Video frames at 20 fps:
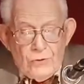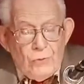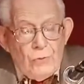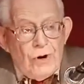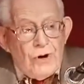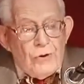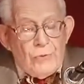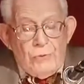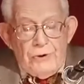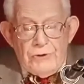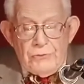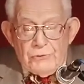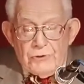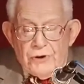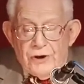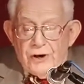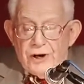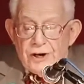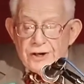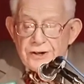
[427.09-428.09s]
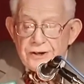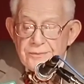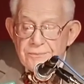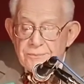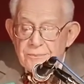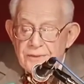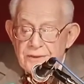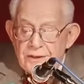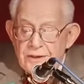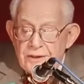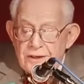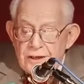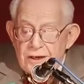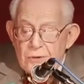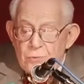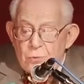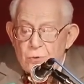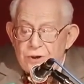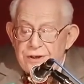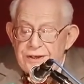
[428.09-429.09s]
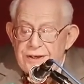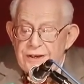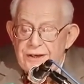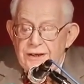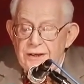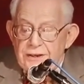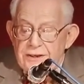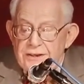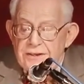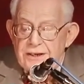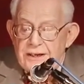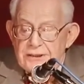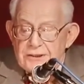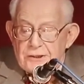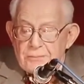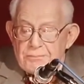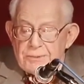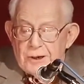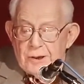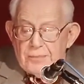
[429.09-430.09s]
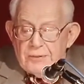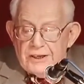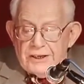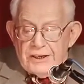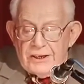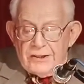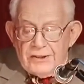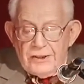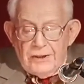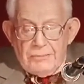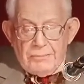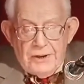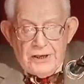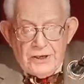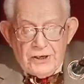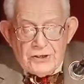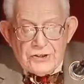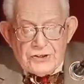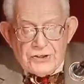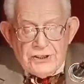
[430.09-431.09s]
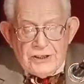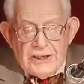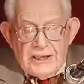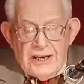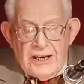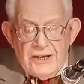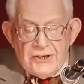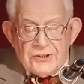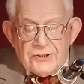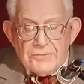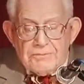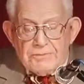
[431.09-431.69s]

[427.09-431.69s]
Were we wrong, it would alienate the public and diminish the gains